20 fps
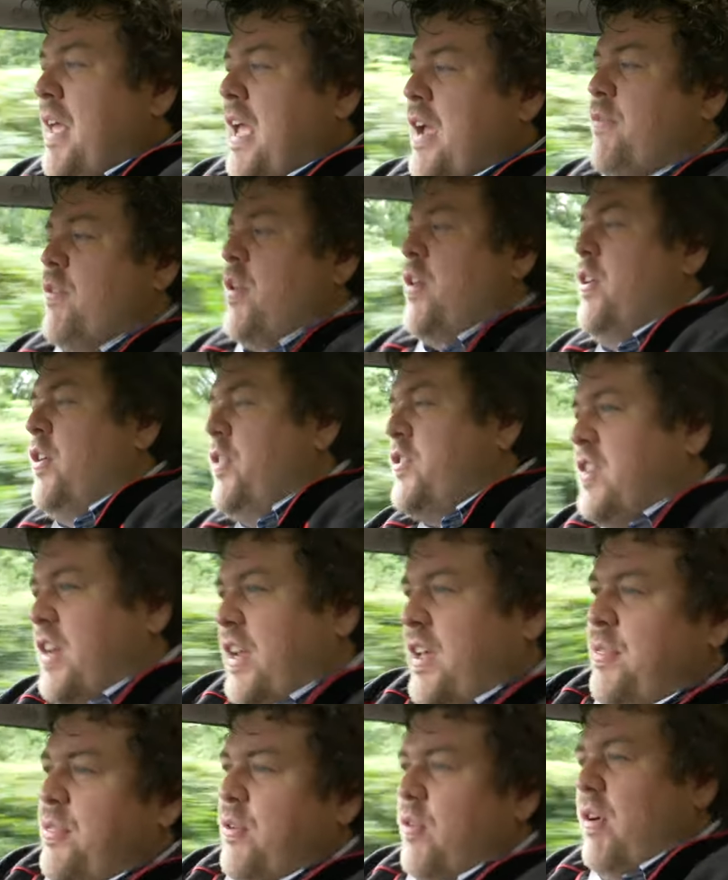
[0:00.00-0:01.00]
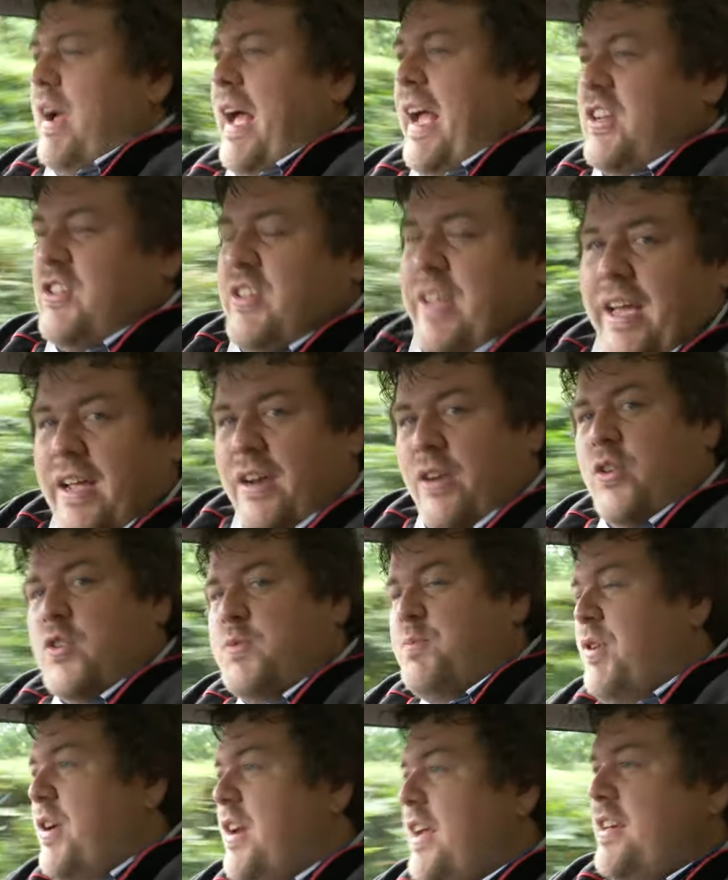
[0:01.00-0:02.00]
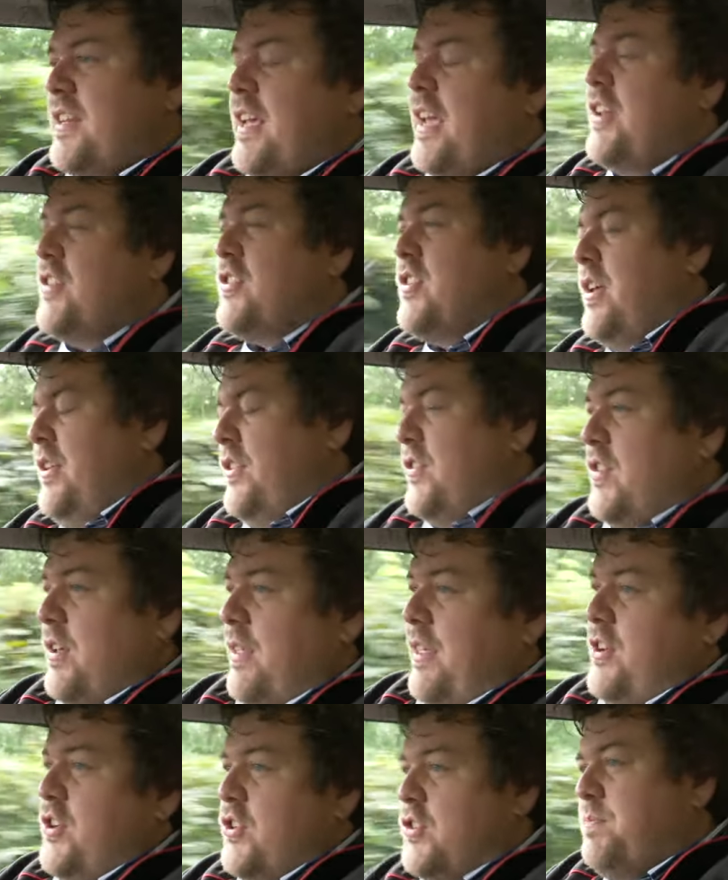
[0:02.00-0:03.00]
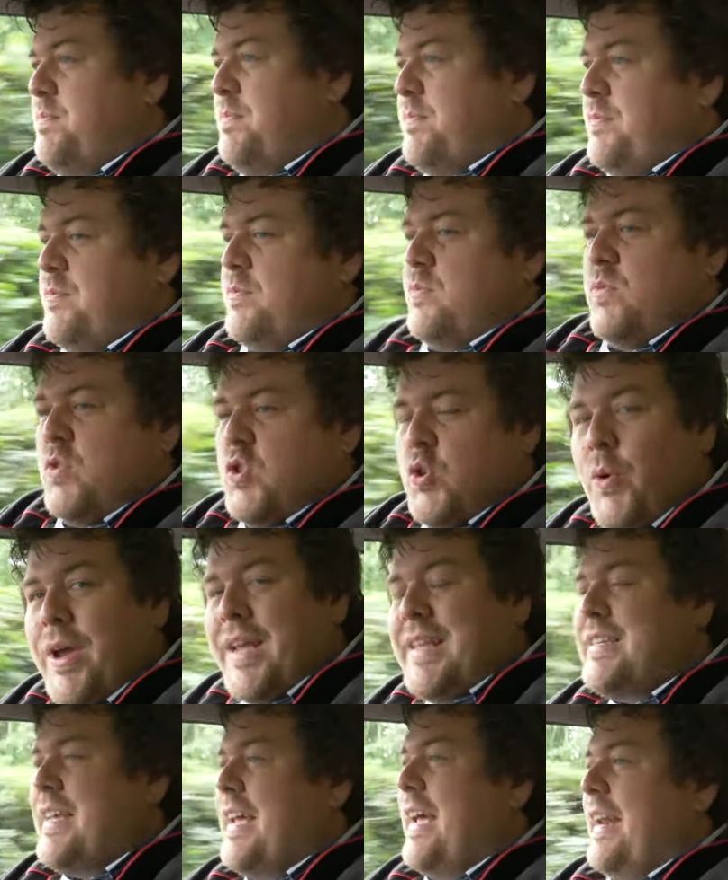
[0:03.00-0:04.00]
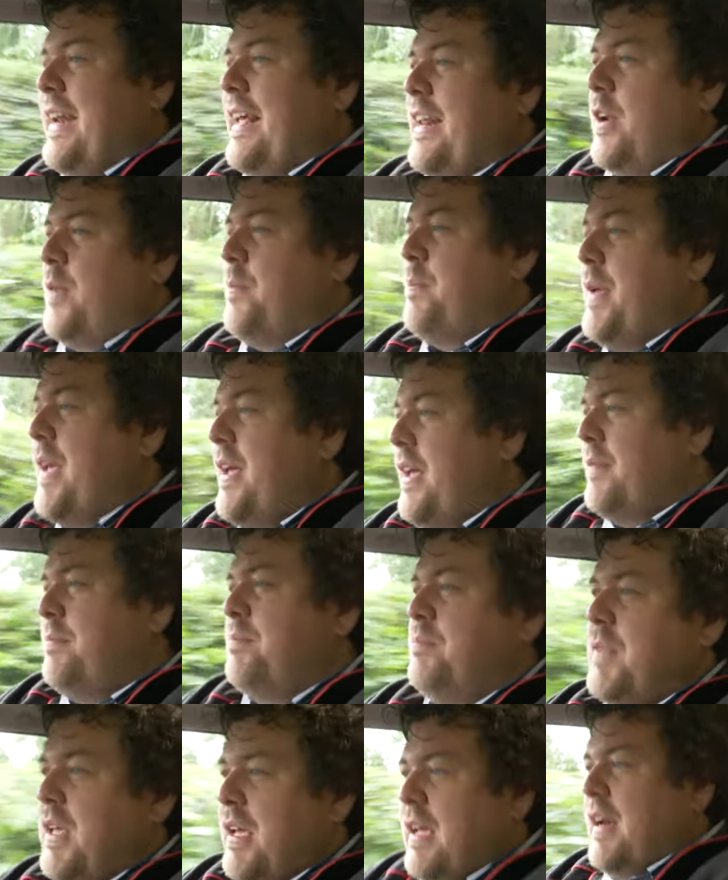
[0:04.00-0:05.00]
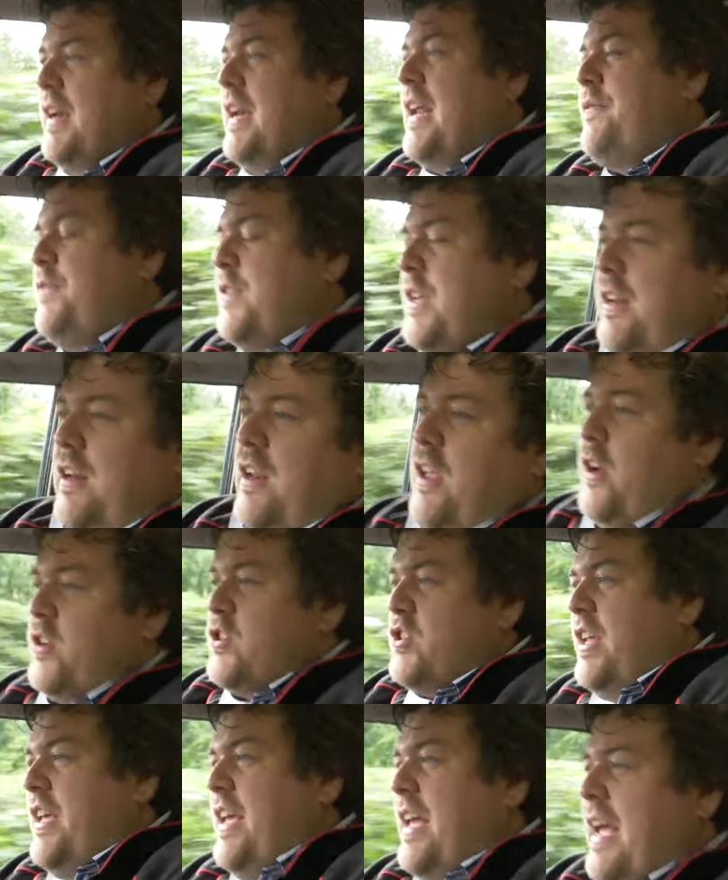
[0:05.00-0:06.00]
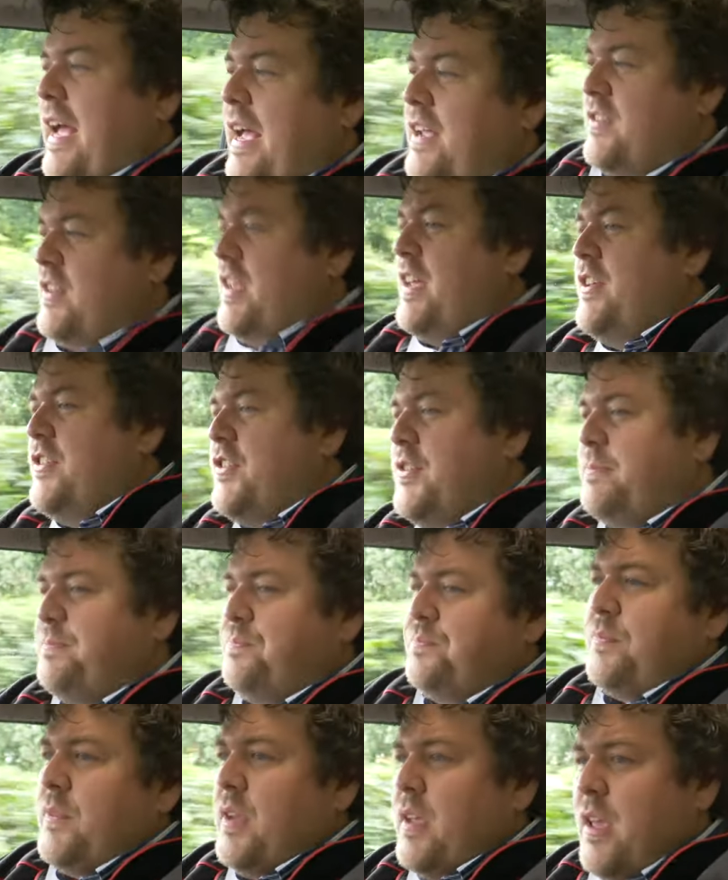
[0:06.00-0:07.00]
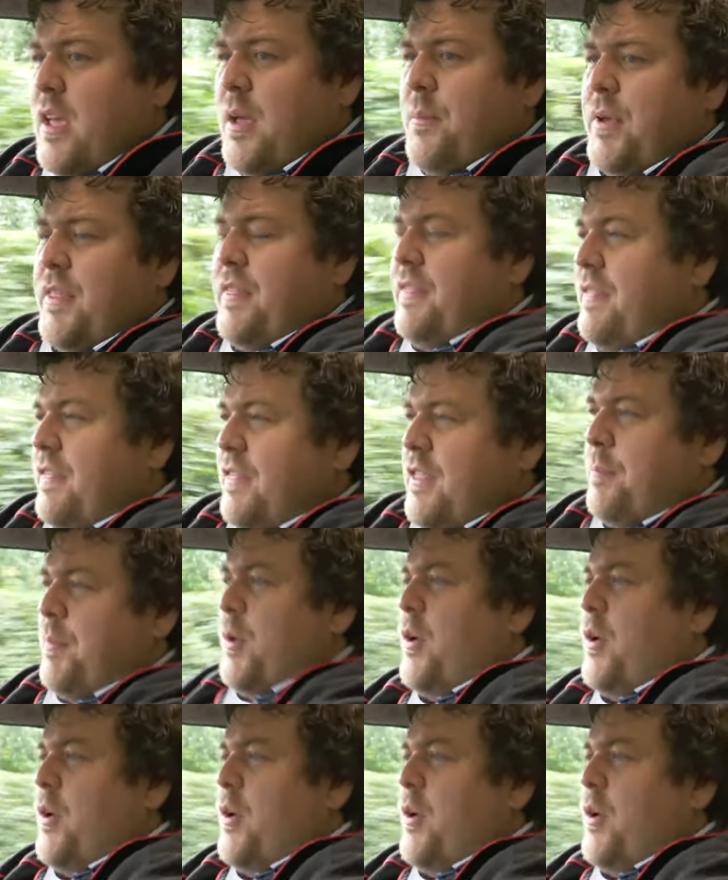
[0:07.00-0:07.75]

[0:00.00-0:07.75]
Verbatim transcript: everyone looked at it and thought, actually, that looks pretty decent. So they just tweaked it a little bit and left it largely as is. But the